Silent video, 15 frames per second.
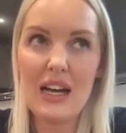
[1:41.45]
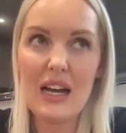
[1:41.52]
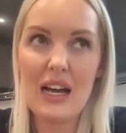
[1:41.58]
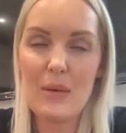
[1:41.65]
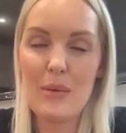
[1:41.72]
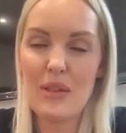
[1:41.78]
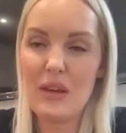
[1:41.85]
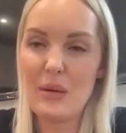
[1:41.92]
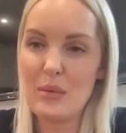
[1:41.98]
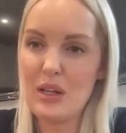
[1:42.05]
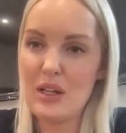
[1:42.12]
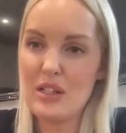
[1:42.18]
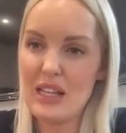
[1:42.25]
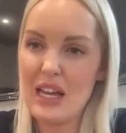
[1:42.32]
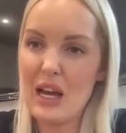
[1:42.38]
I think
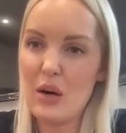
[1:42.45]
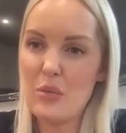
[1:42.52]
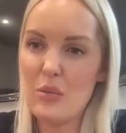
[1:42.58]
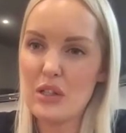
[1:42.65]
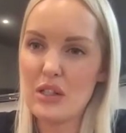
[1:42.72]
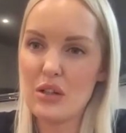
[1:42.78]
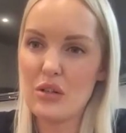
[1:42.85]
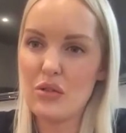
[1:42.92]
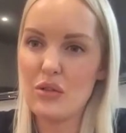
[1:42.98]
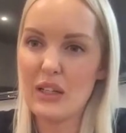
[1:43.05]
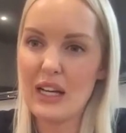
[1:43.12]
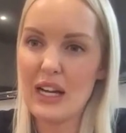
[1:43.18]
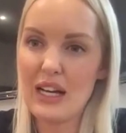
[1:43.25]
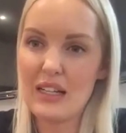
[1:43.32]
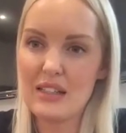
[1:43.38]
because it helped because I already
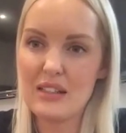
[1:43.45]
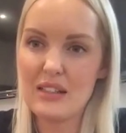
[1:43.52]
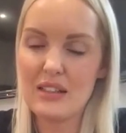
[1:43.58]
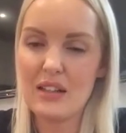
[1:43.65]
had